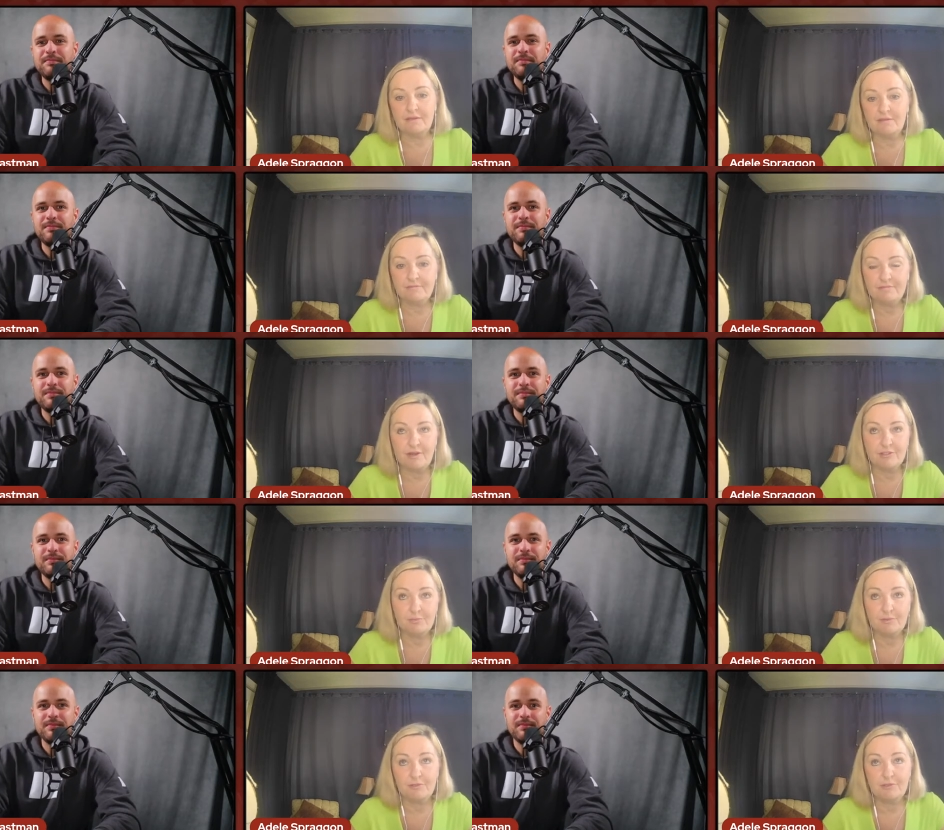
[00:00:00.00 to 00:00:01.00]
Speaker 1: of
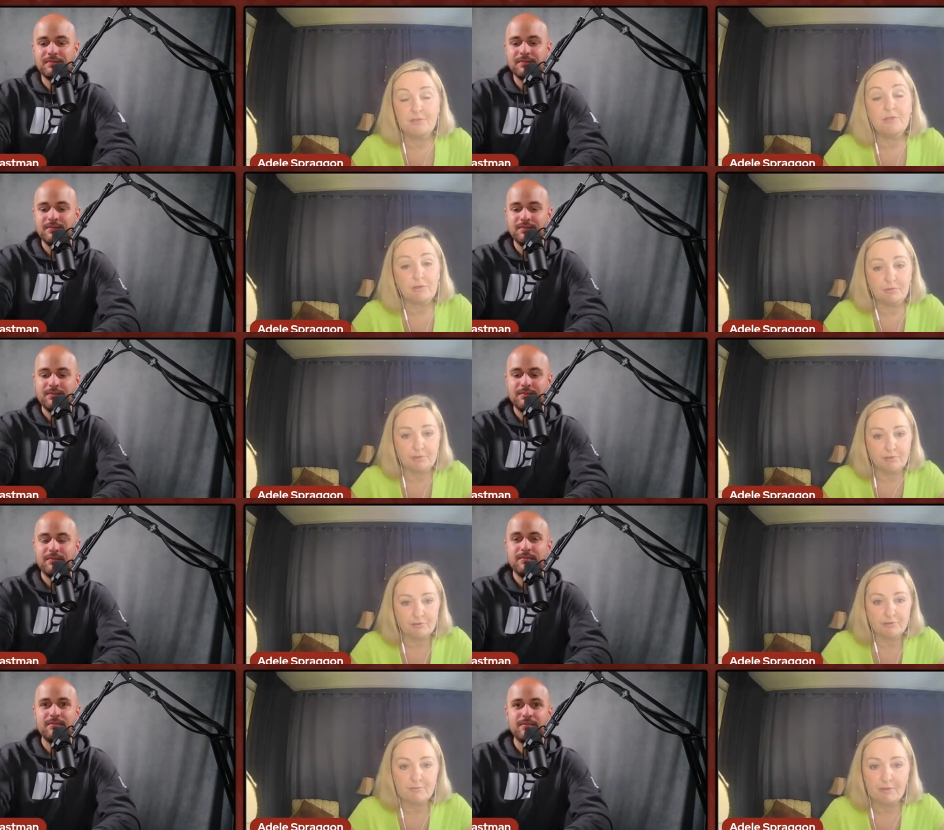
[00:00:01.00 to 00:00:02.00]
entrepreneurs,
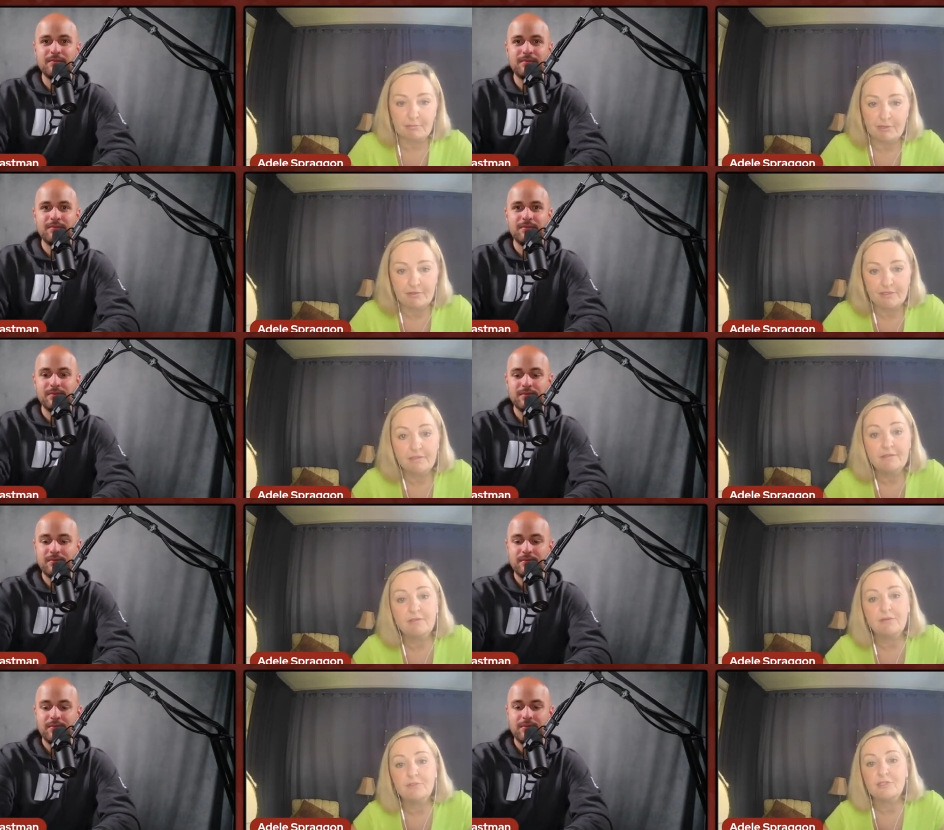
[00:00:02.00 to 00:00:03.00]
solopreneurs primarily,
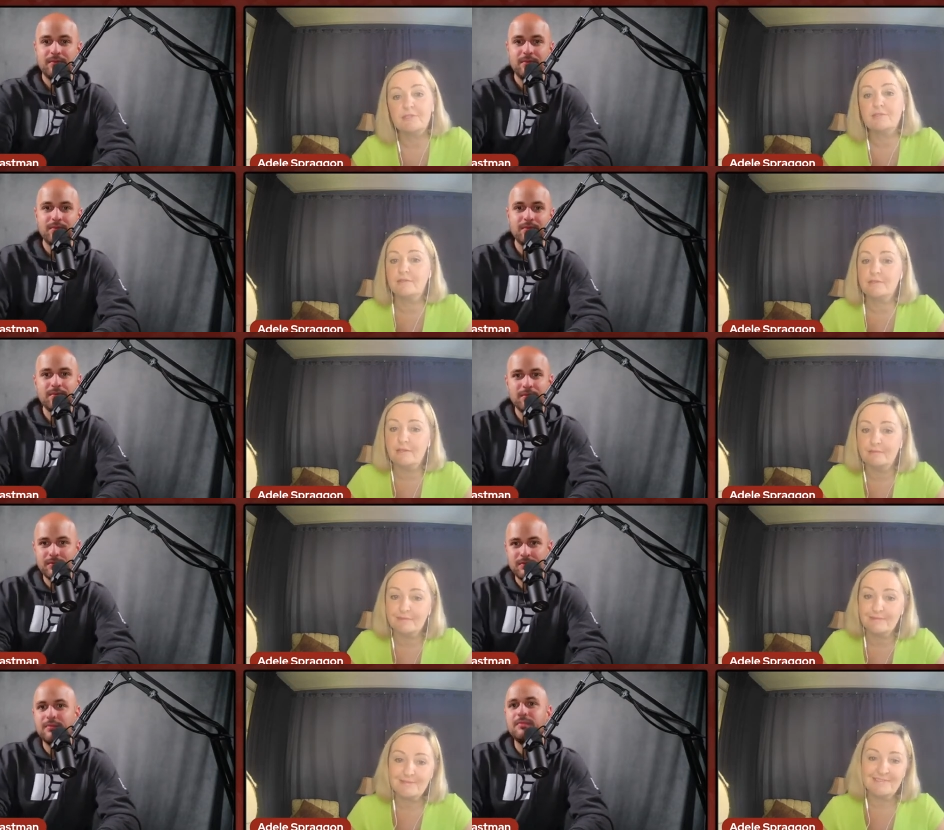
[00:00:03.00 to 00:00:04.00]
coaches,
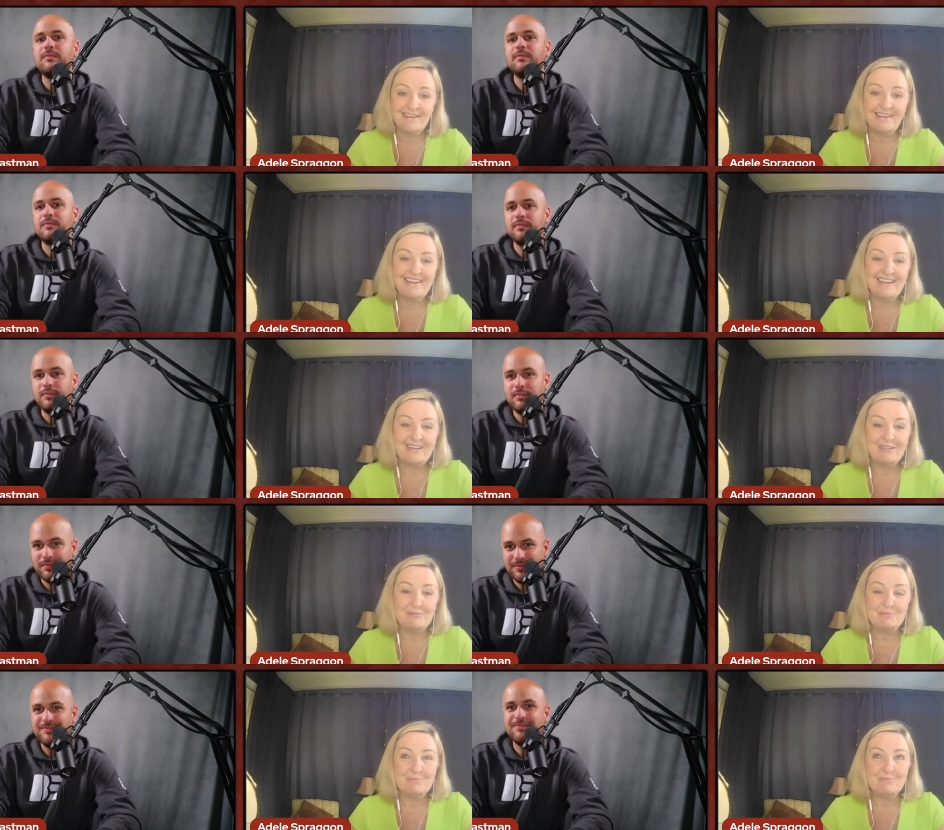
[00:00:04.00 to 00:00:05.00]
consultants,
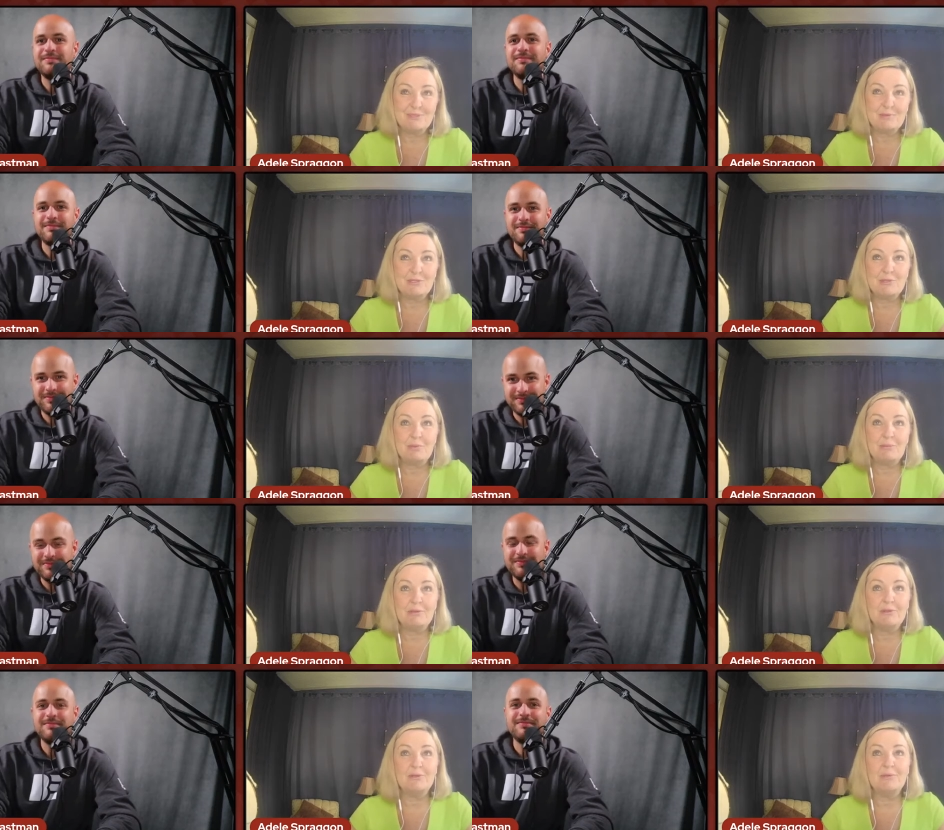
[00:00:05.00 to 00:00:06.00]
um, especially
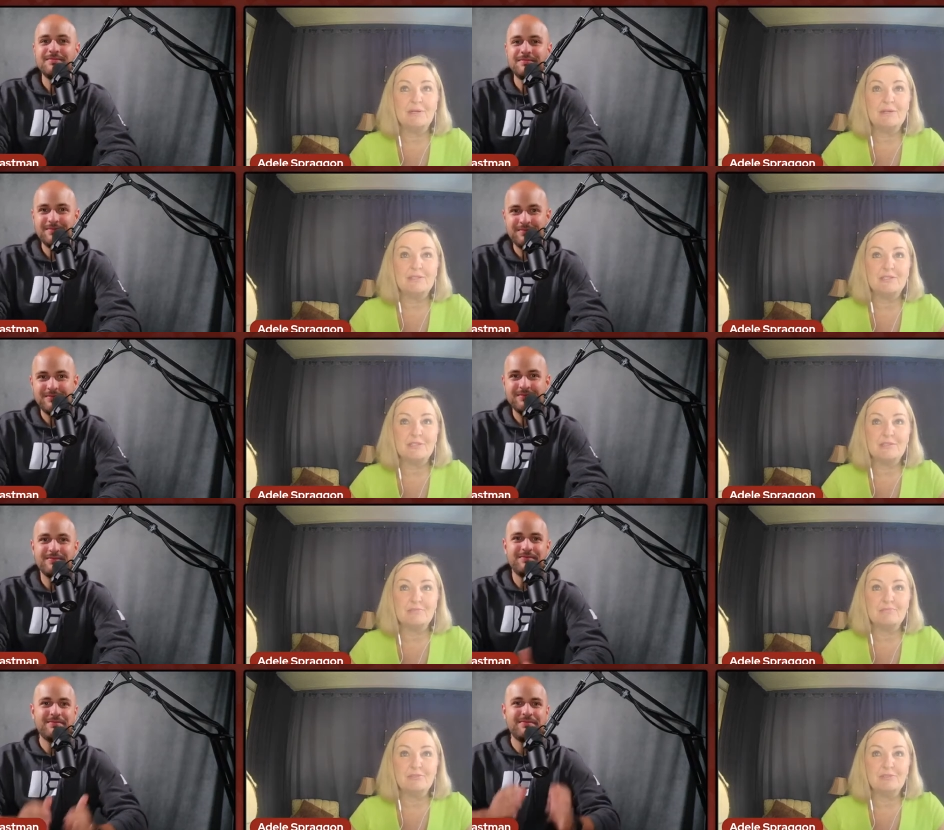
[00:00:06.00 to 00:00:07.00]
people who are just
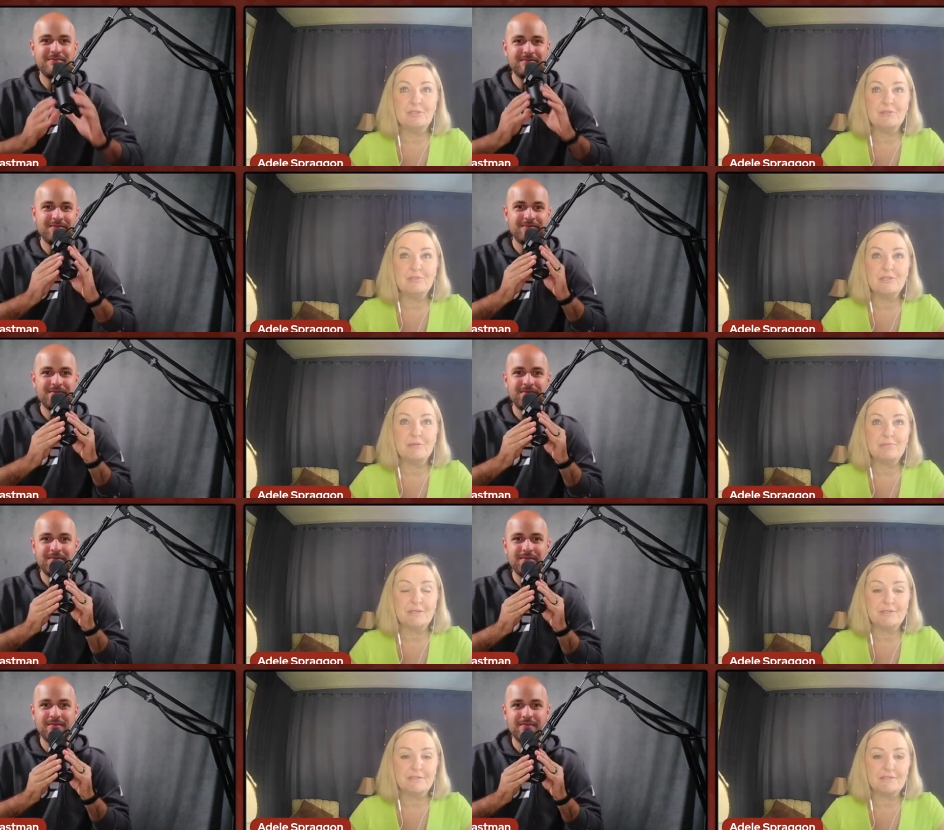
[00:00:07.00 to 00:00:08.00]
new to the
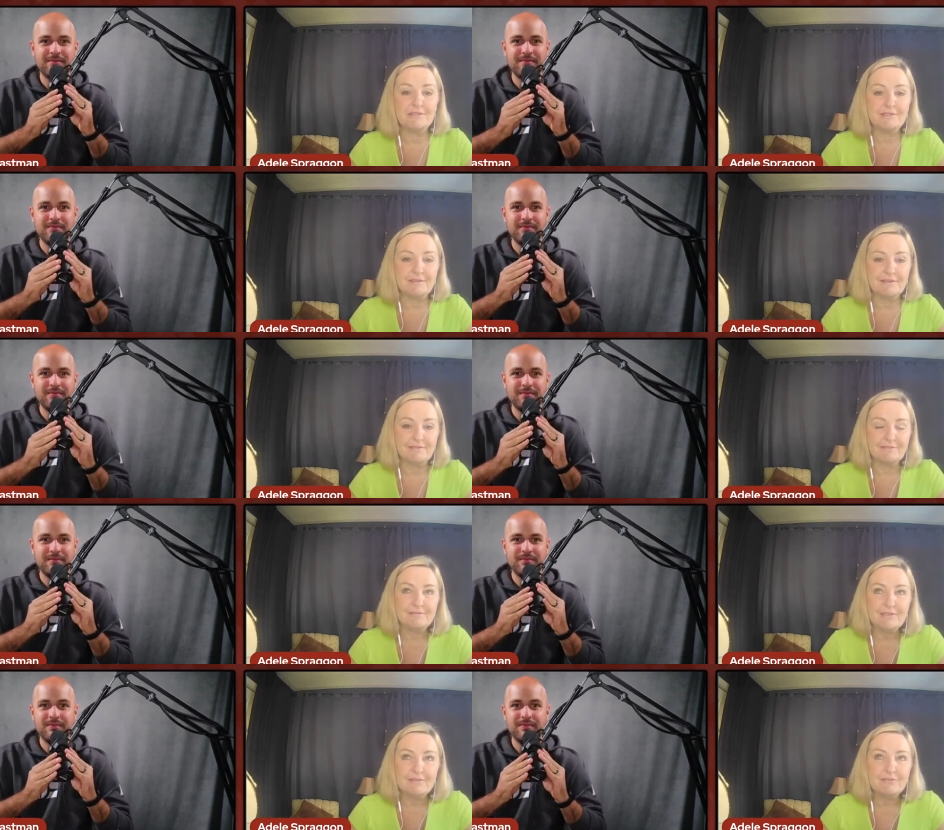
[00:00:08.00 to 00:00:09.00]
business. They
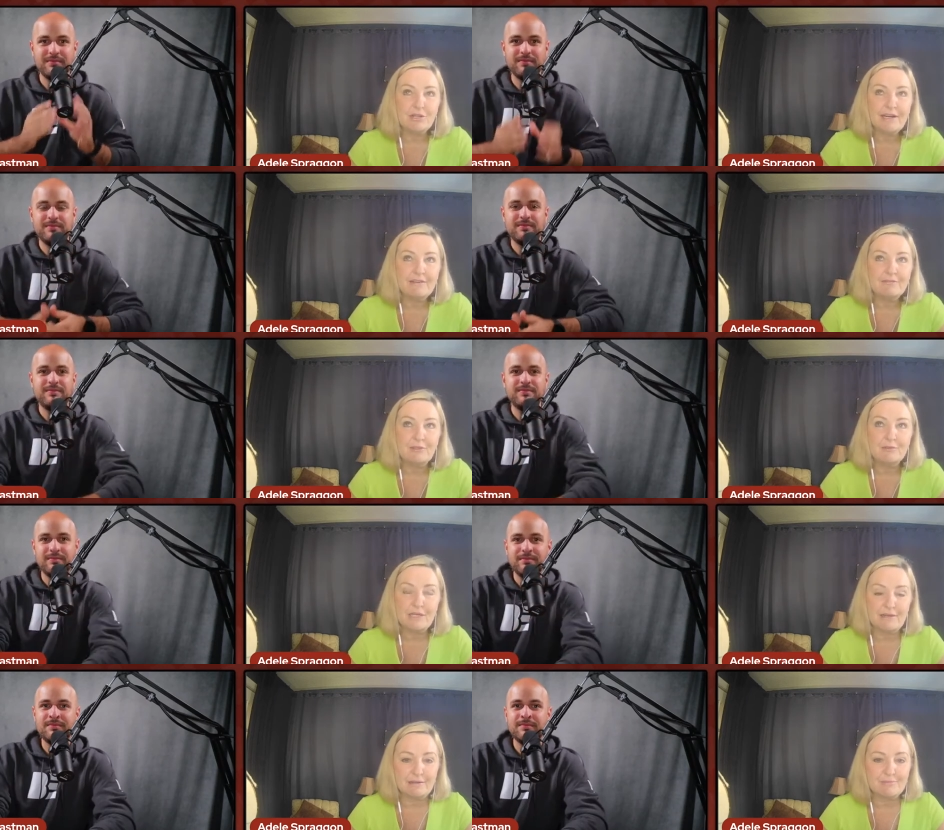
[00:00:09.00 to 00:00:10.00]
they've tried a few
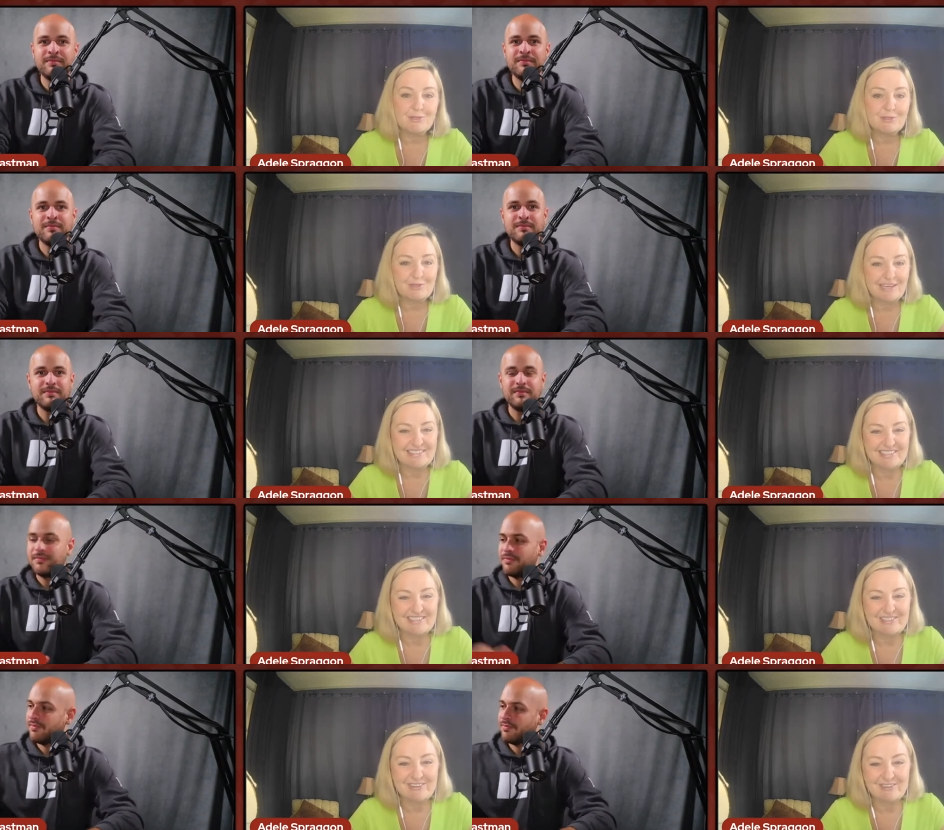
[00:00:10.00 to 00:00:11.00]
times to get to
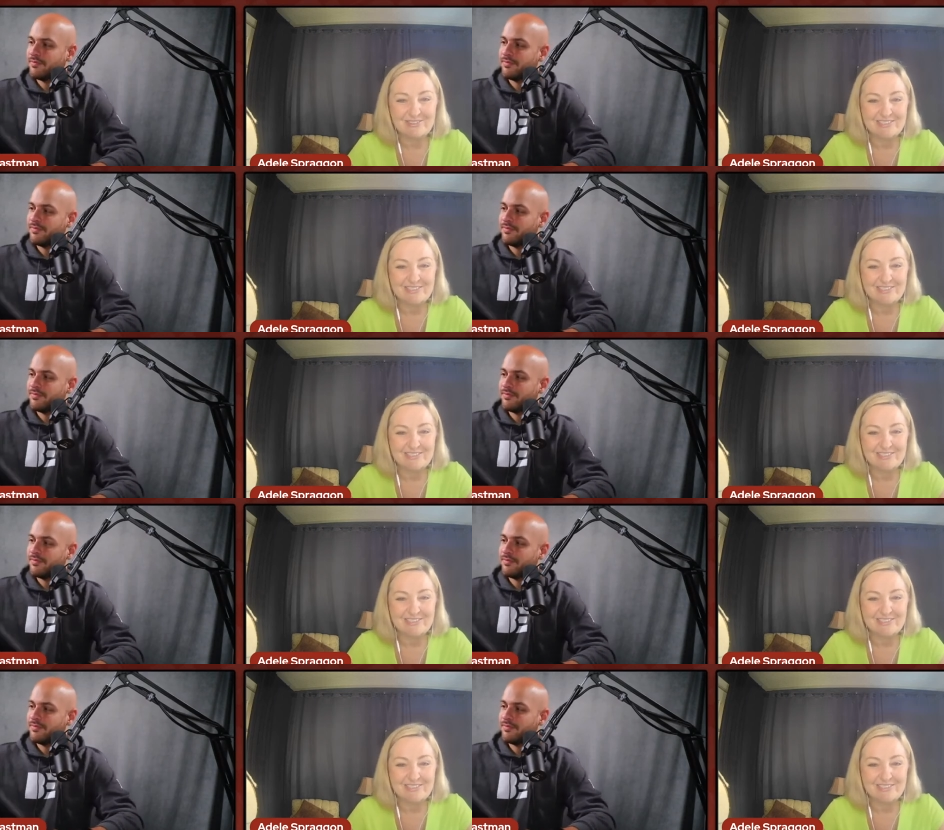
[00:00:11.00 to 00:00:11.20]
their goals